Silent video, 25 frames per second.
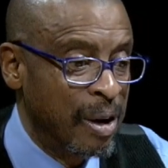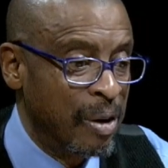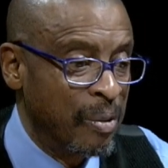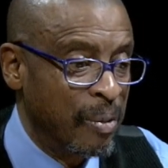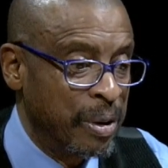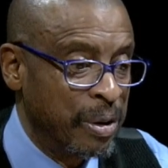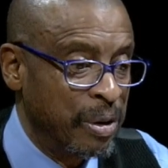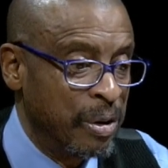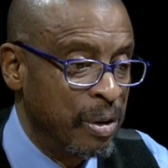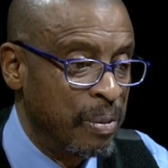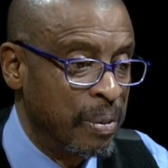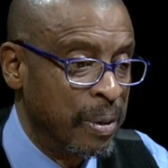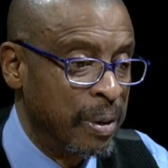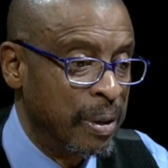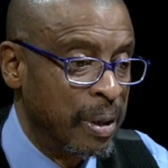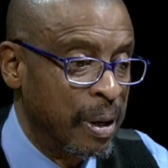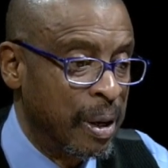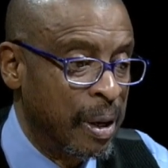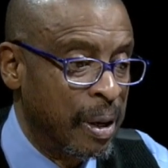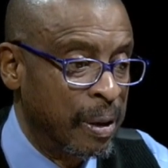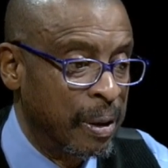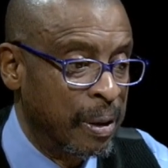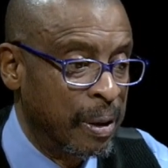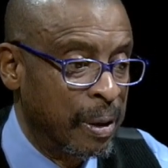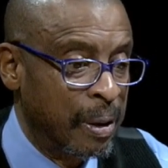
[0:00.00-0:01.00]
When you were
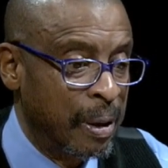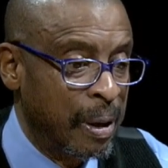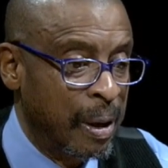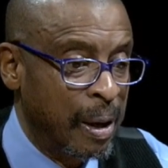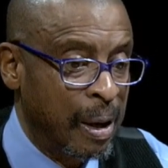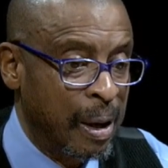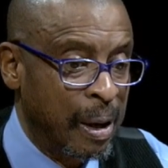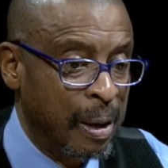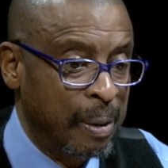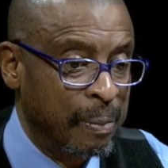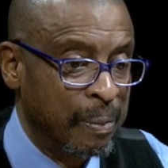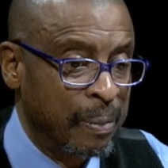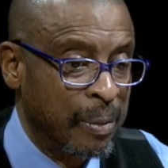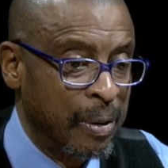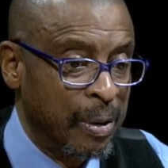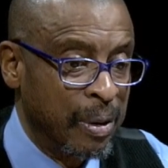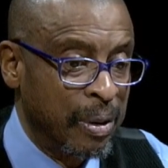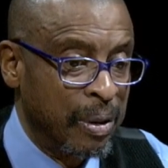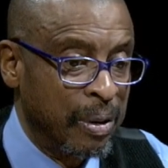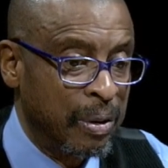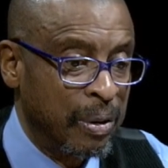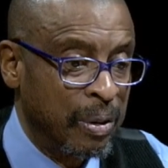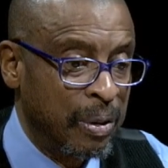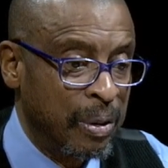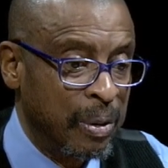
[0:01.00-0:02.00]
younger, um,
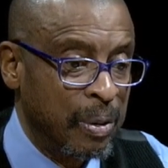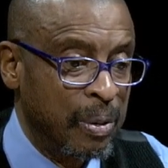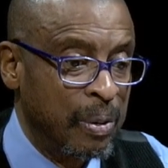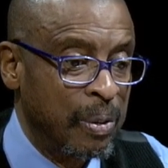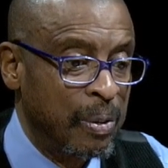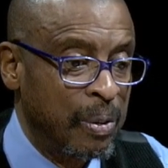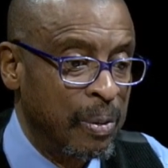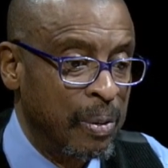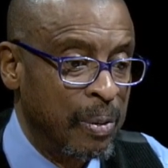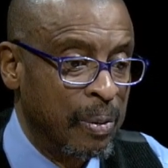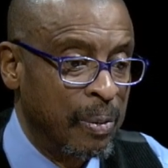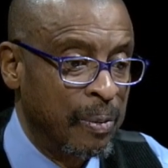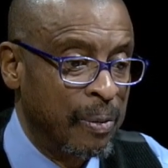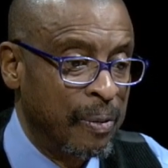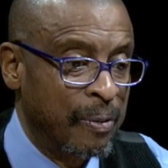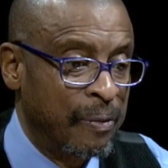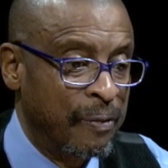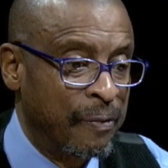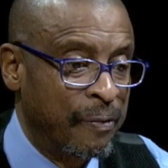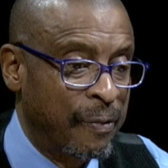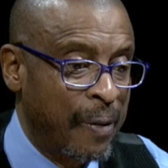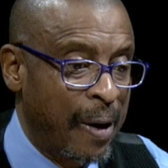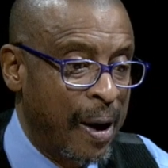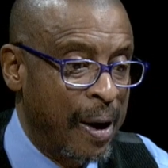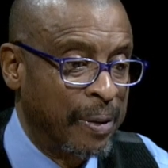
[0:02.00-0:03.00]
you
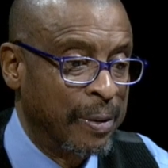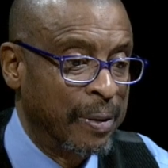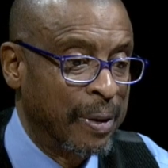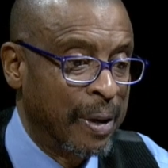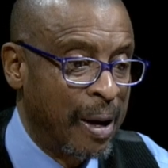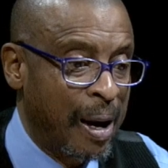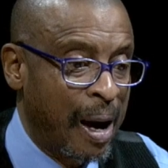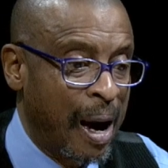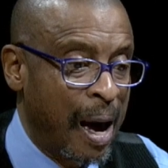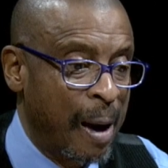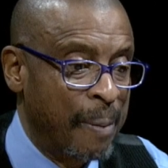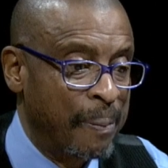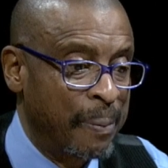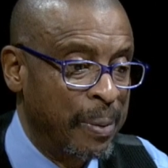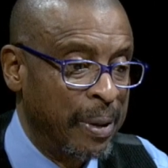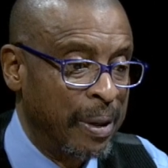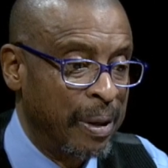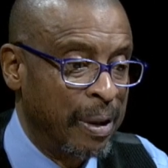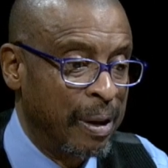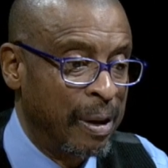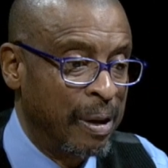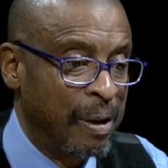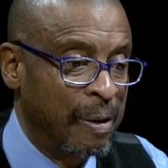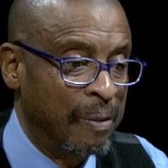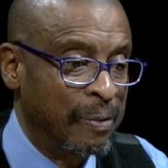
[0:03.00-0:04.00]
found a copy
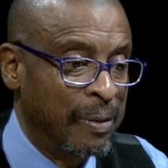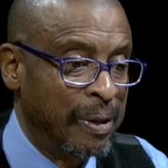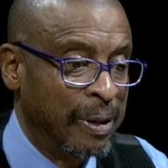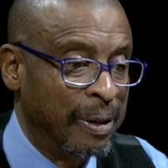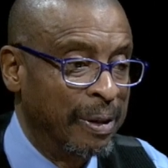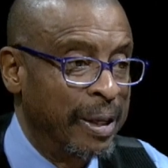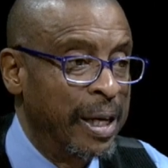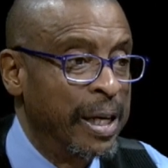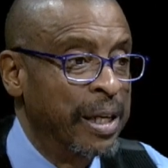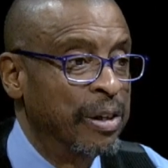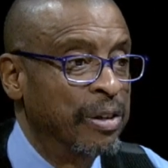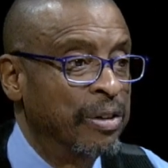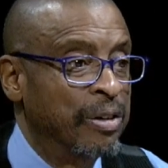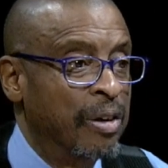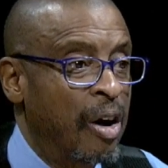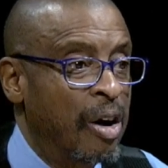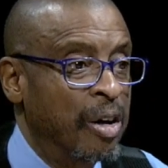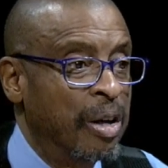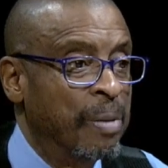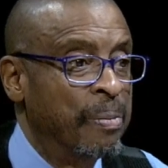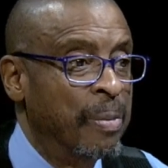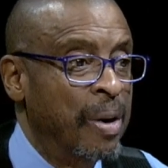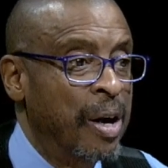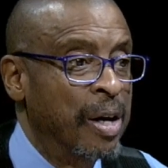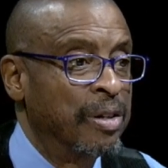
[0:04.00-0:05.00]
of the letters of
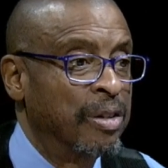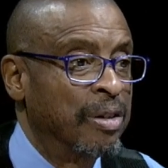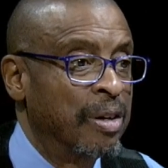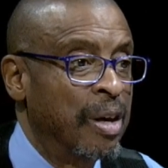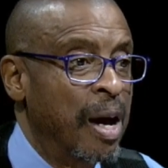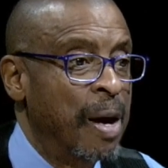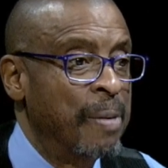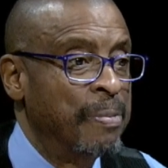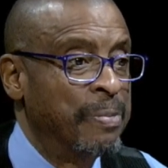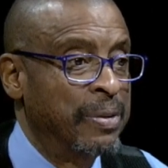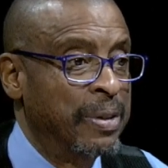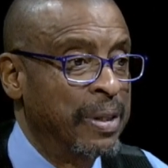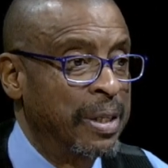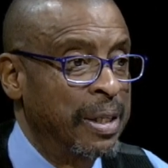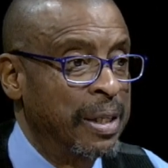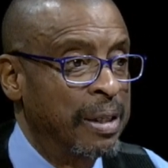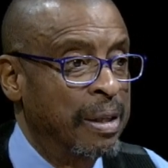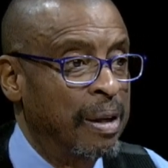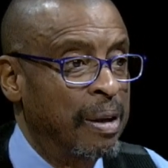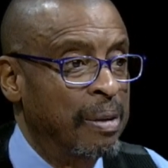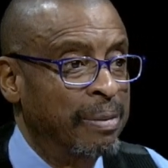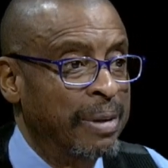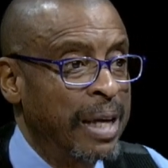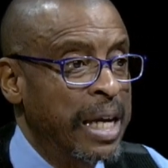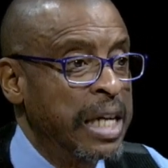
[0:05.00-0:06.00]
Arna Bontemps and
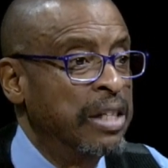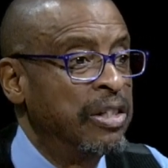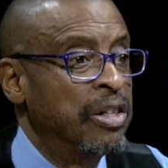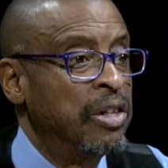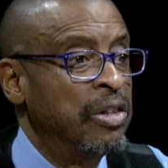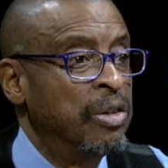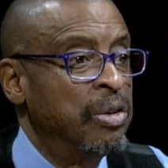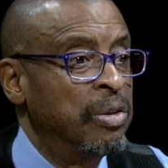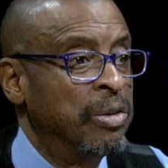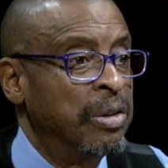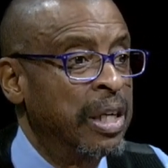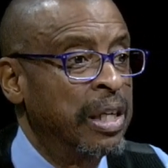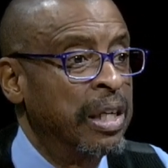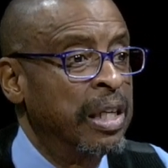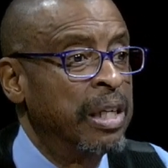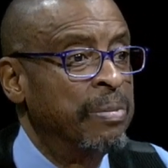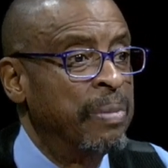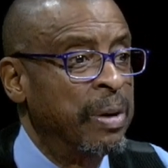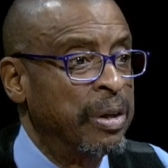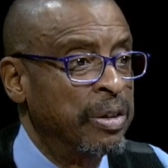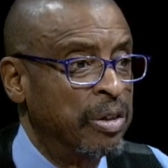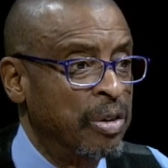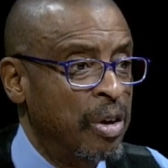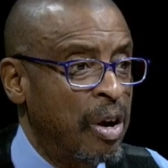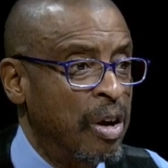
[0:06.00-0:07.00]
uh, Langston Hughes, edited
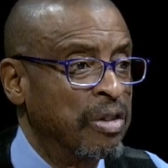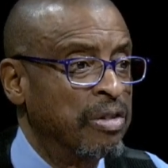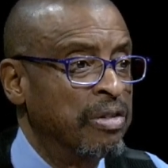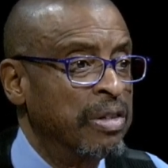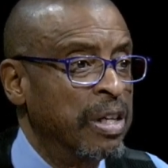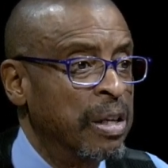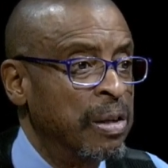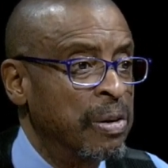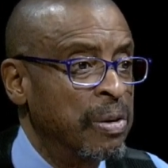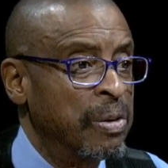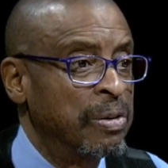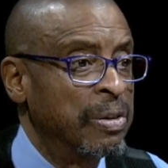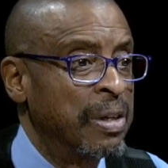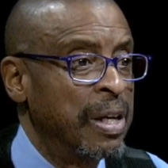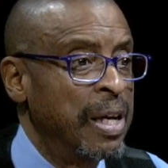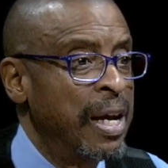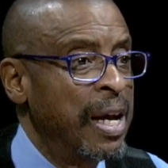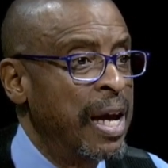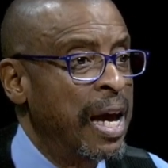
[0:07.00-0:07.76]
by Charles Nichols,